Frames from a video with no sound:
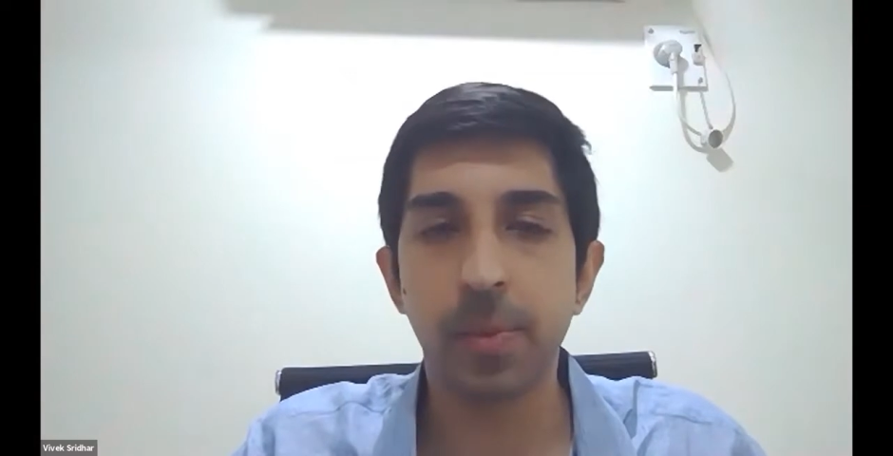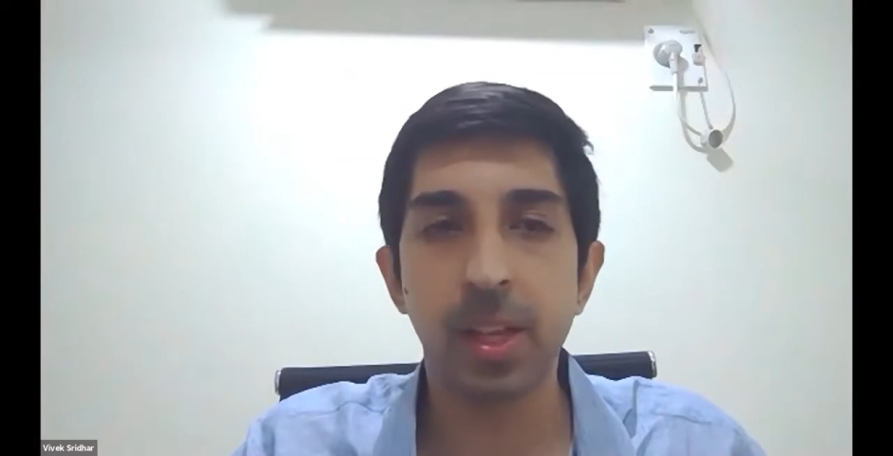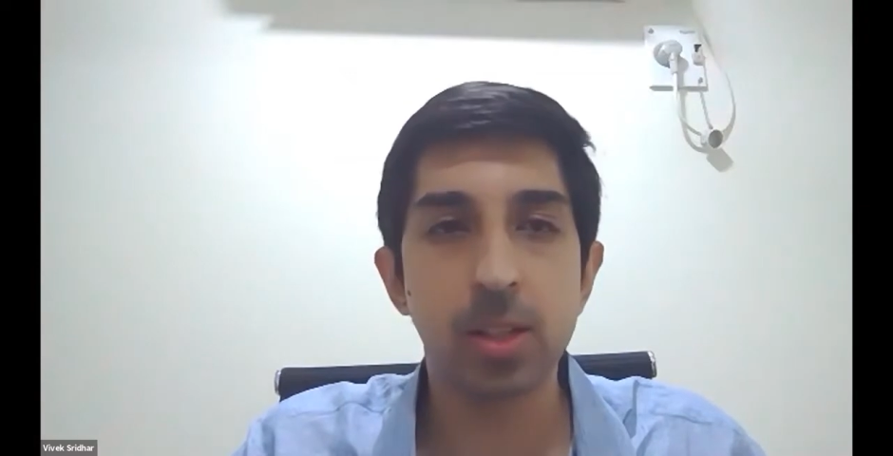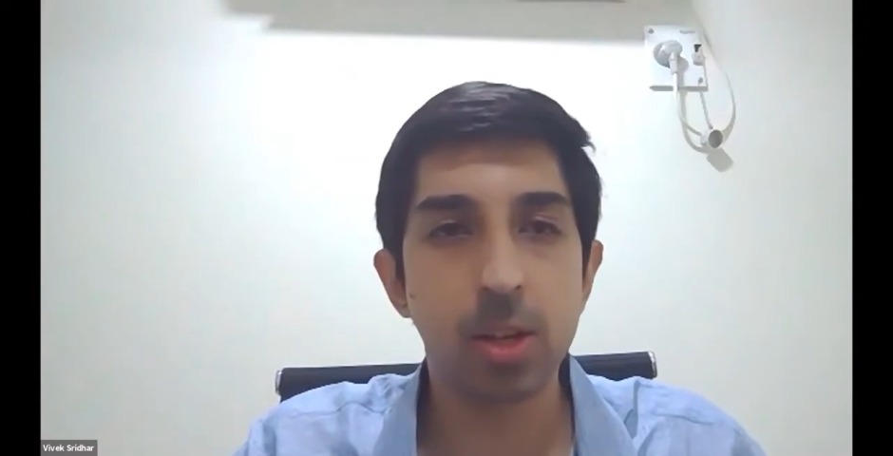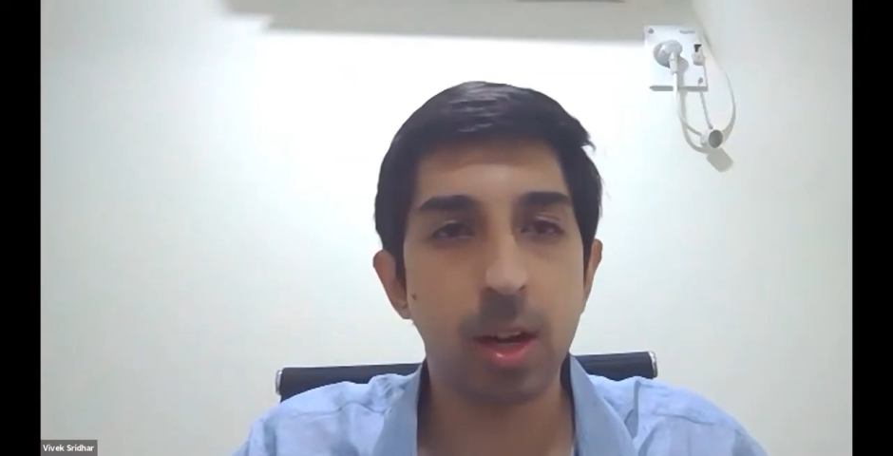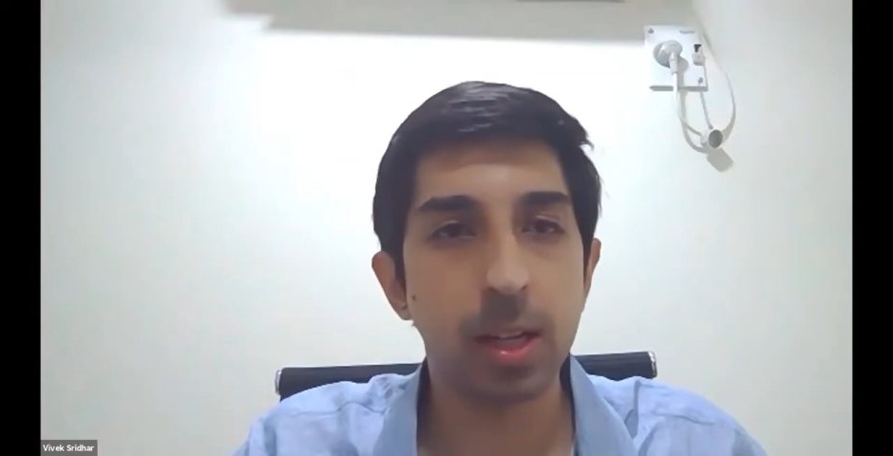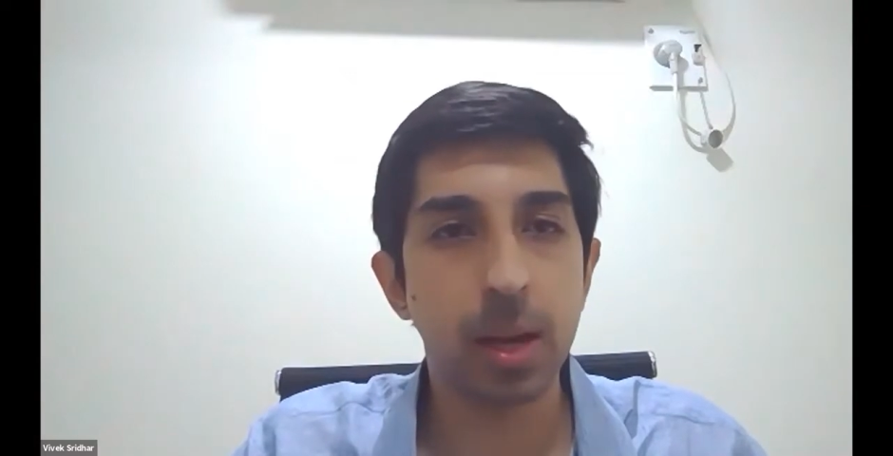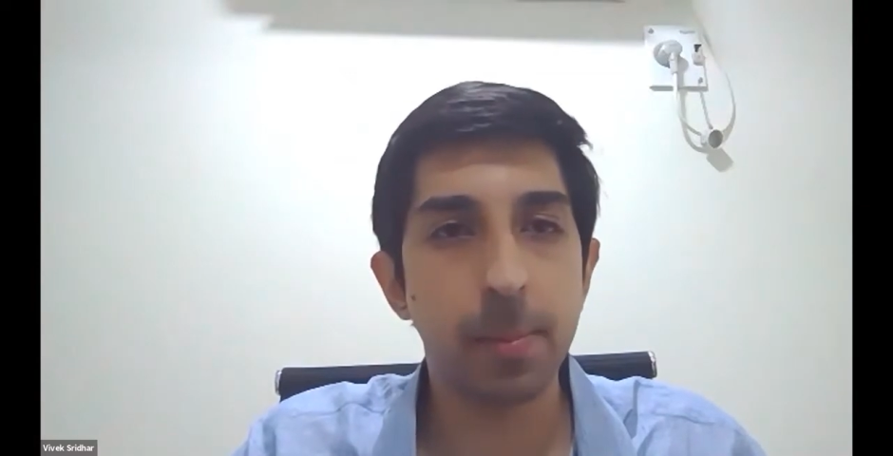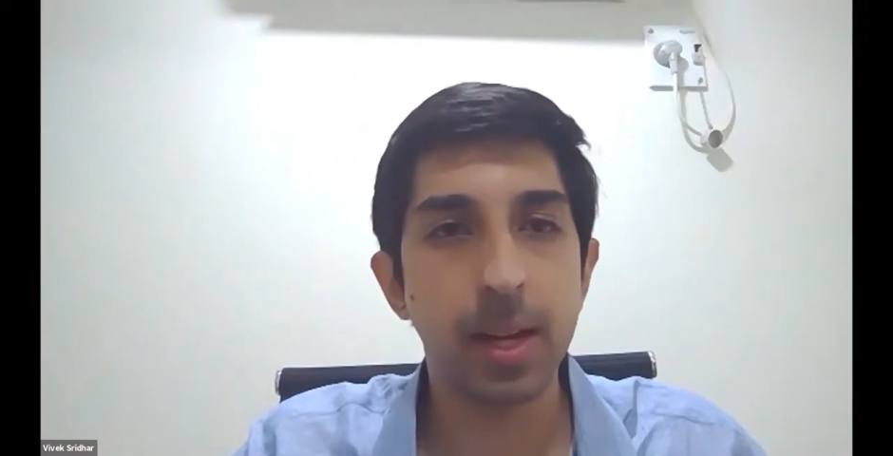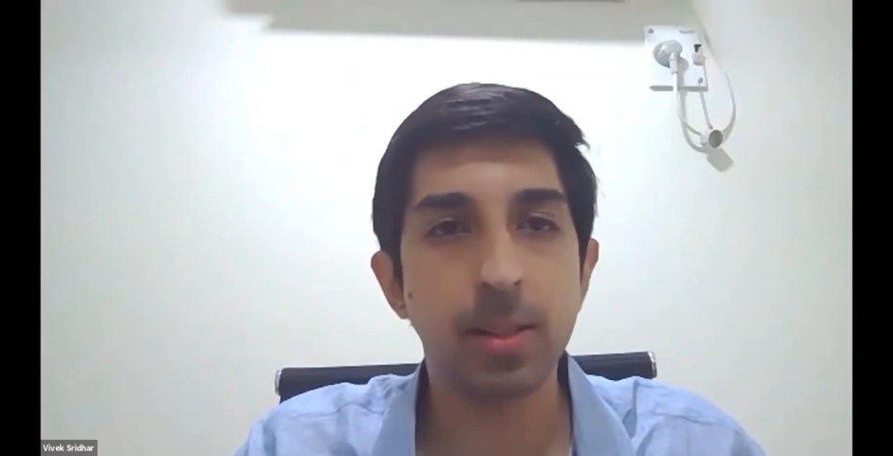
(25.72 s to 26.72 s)
installed
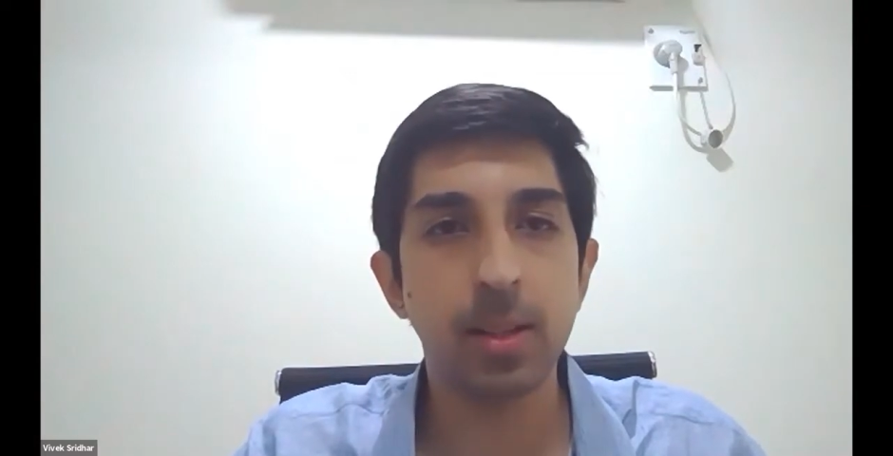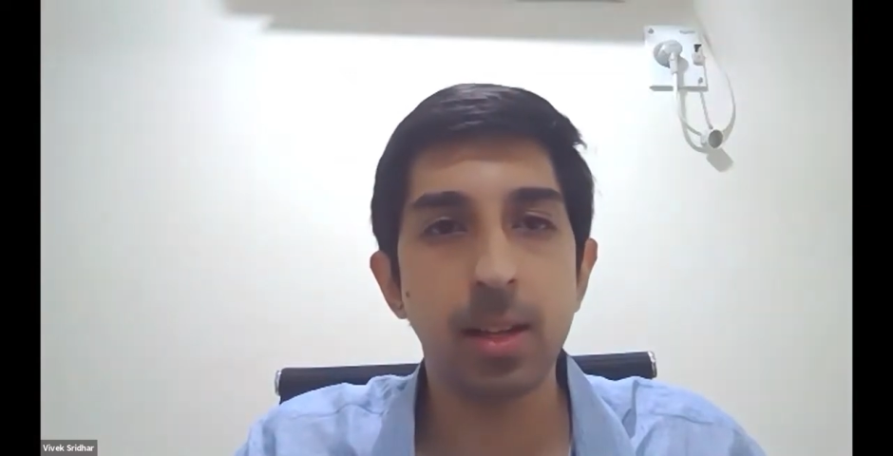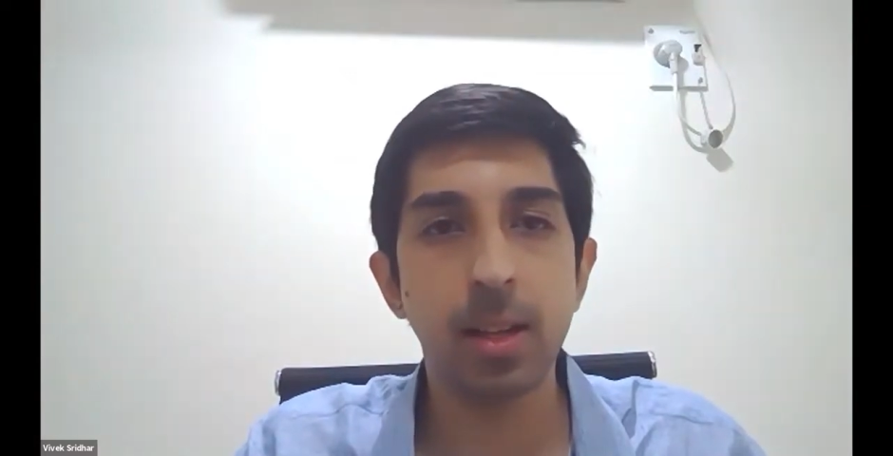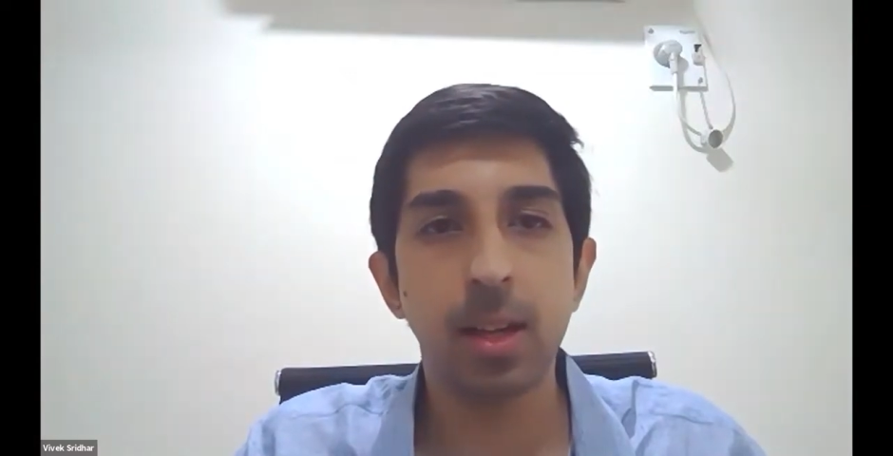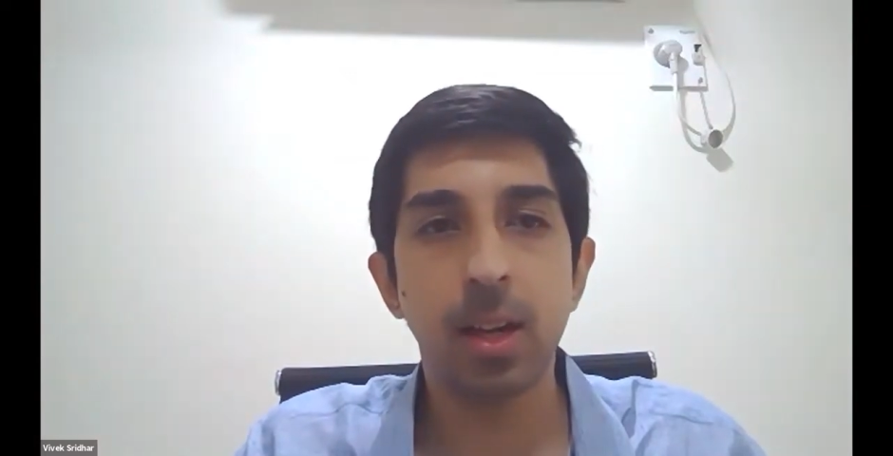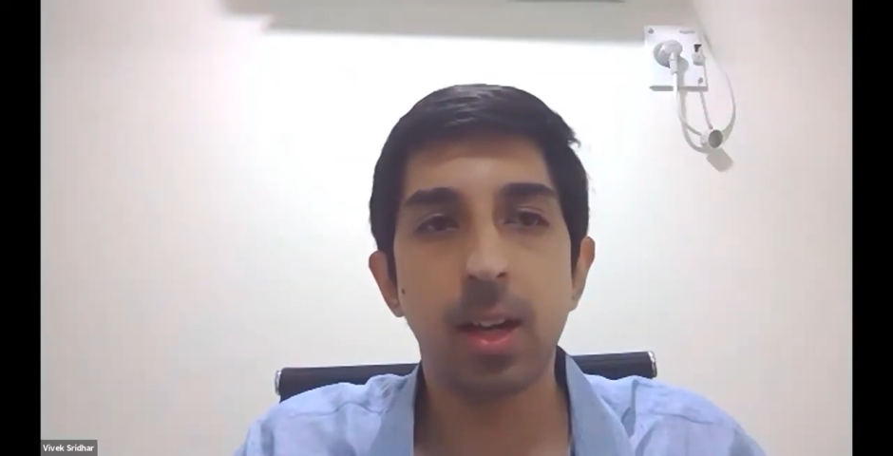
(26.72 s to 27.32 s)
capacity,